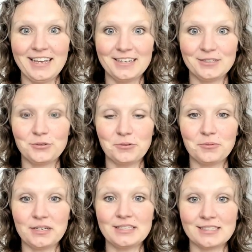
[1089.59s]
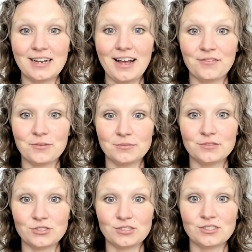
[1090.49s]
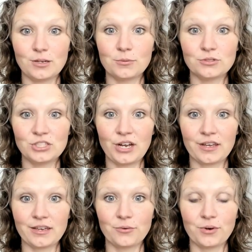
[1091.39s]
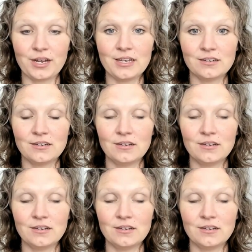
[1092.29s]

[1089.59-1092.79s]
it to a place and have them just double check it, right?